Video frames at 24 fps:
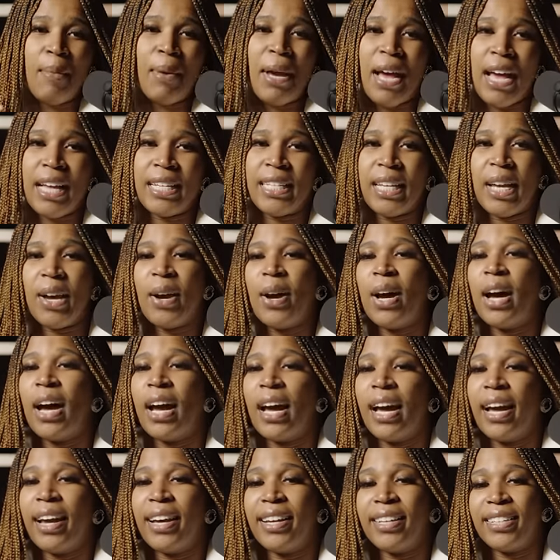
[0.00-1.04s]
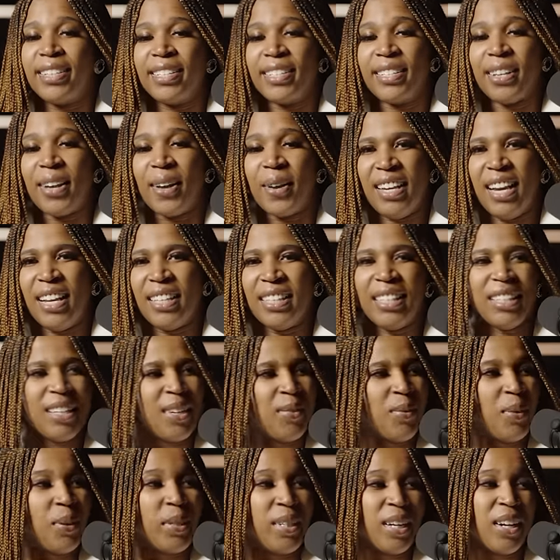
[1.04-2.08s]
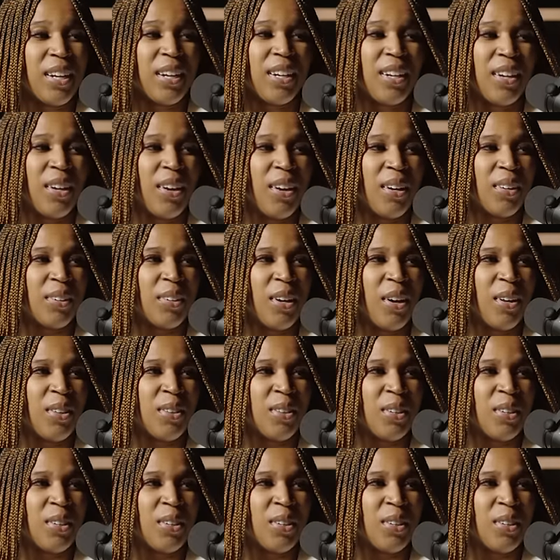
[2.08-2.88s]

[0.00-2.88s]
gonna ask how high. So I think we're done on on